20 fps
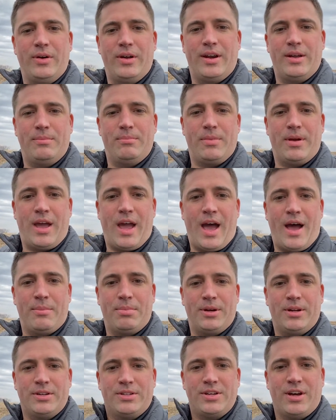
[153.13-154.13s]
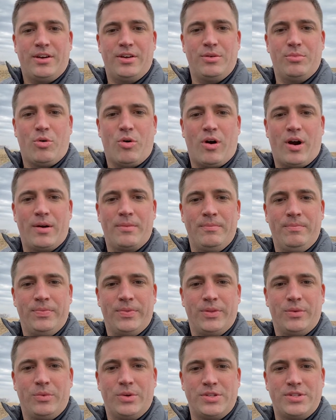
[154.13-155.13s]
We'd be happy to tell you more.
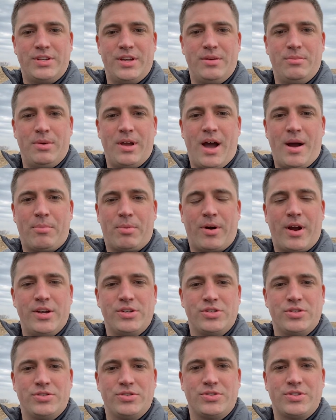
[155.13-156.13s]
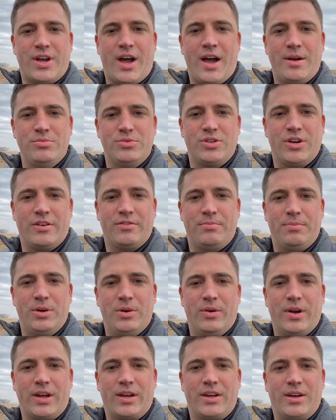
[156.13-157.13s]
With C & B Operations, I'm Jeff
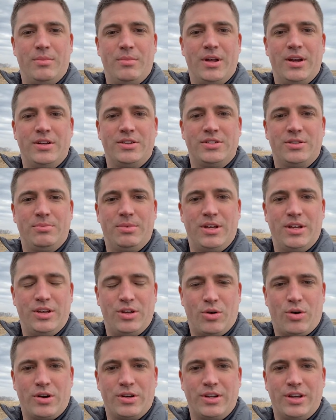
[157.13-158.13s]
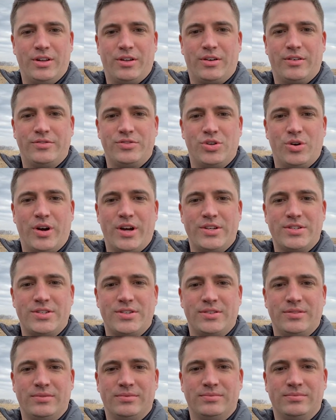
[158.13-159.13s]
Buyck, committed to being your dealer of choice.